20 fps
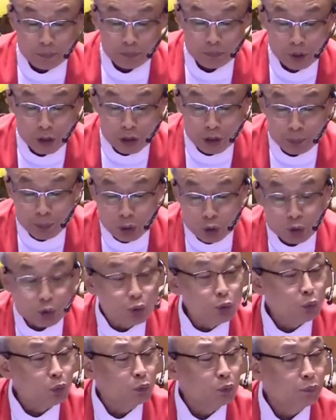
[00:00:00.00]
must be
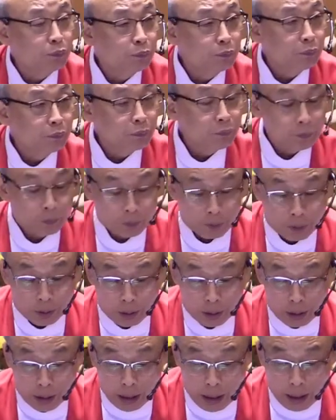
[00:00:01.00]
true.
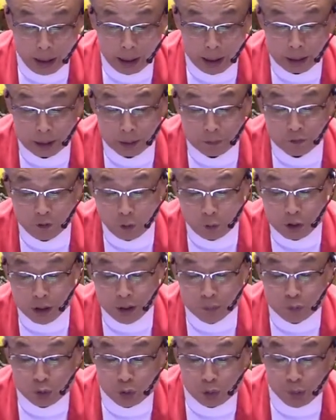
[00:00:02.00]
And for
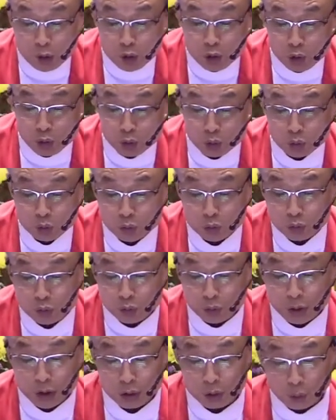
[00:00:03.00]
him to be true
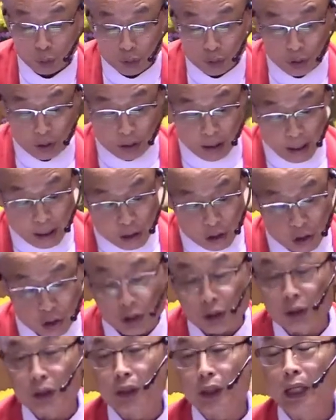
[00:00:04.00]
to his own
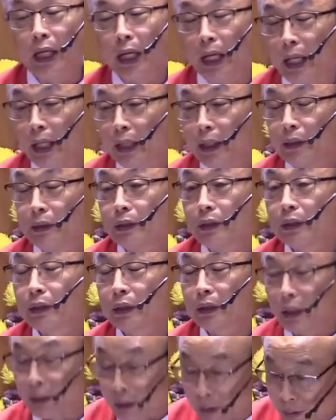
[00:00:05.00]
nature and
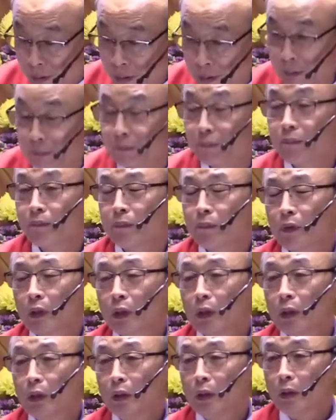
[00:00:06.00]
character.
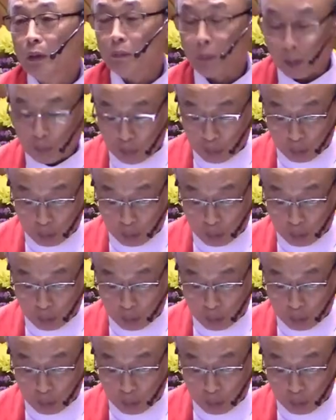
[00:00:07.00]
But